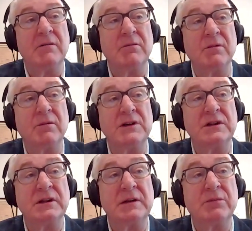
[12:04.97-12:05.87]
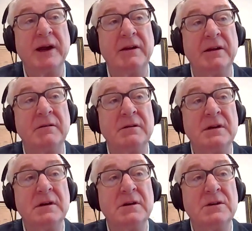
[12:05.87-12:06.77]
recently, Brandon.
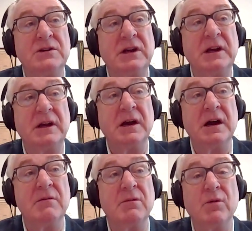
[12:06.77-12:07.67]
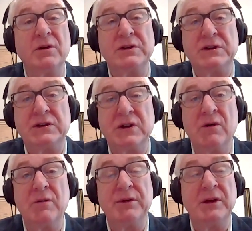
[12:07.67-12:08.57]
She was
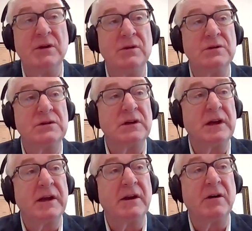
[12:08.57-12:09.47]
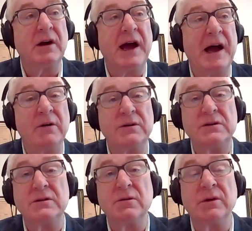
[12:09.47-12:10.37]
so abused in her
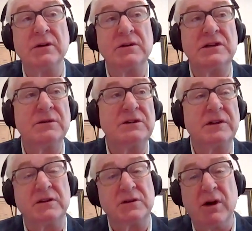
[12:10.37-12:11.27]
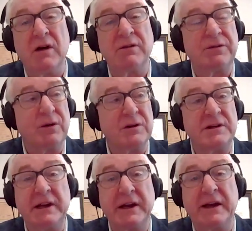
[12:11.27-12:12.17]
house when she was either 12 or
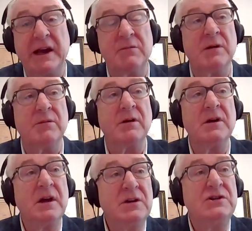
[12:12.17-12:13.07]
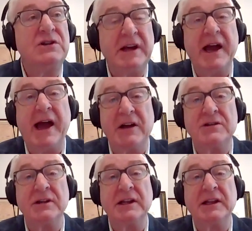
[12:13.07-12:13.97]
14, I can't remember. She
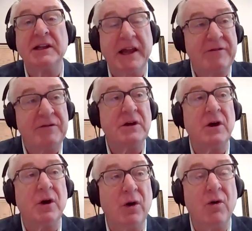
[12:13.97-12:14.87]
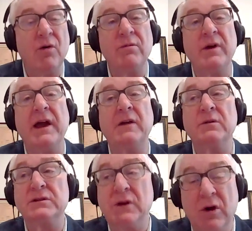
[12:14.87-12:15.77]
actually left home and
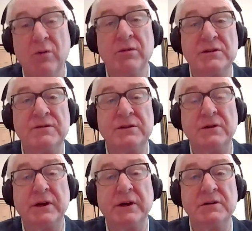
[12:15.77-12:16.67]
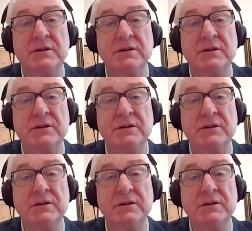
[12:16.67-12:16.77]
was homeless for 2 years.